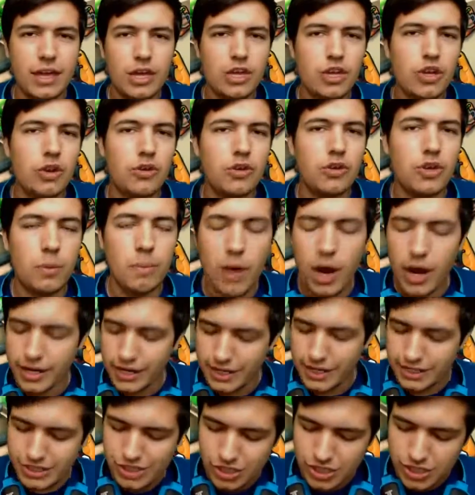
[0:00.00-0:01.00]
Your
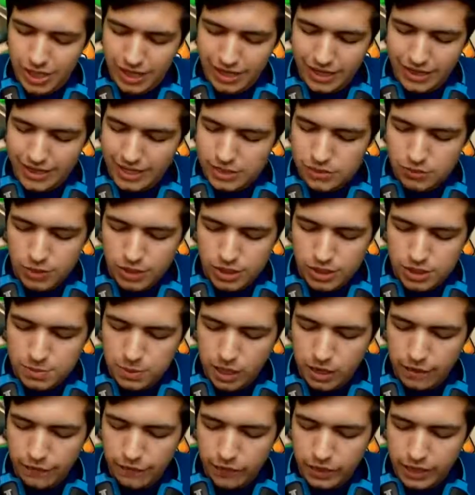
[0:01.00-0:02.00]
mind is just like, this runs
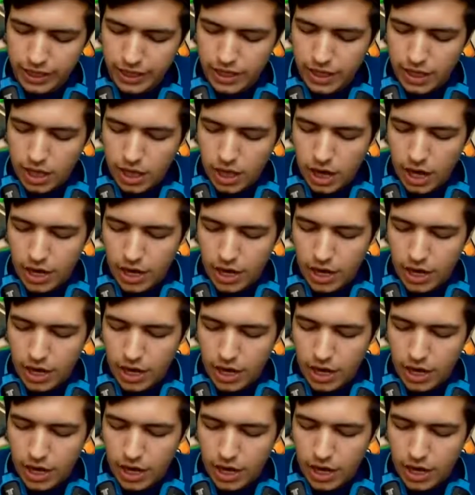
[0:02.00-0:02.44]
perfectly.